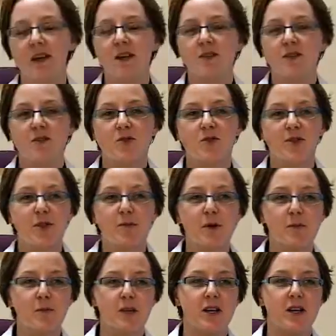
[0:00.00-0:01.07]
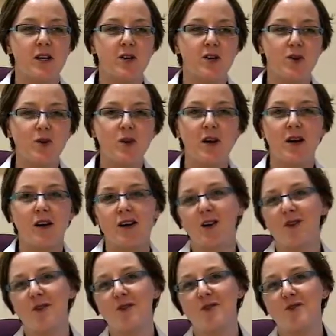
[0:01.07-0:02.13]
So to sum up, don't lie in your
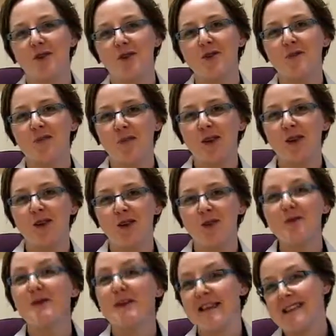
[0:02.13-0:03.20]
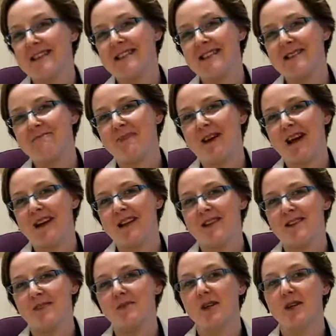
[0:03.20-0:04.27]
interview, no BS,
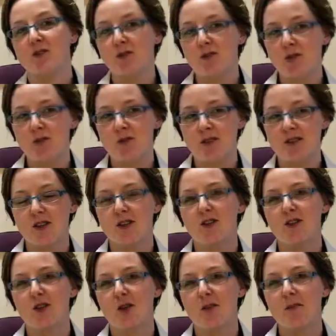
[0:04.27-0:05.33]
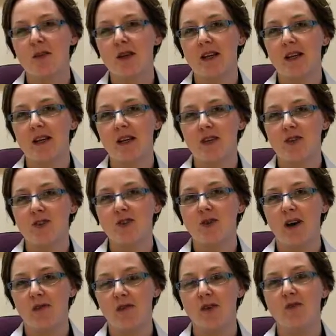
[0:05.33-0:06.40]
and make sure you research the company and you
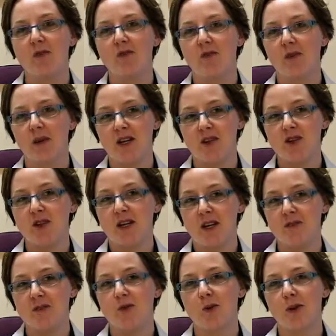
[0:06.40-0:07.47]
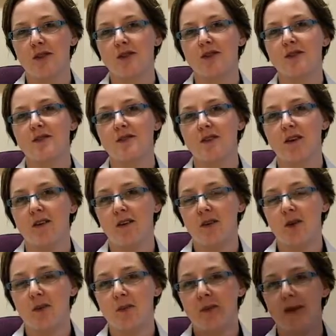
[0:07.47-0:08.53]
have enough information to answer questions on the
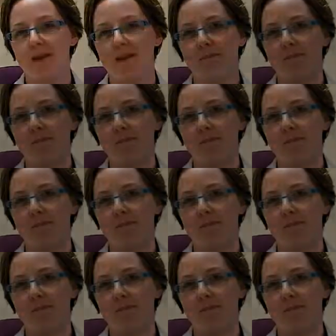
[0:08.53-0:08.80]
company.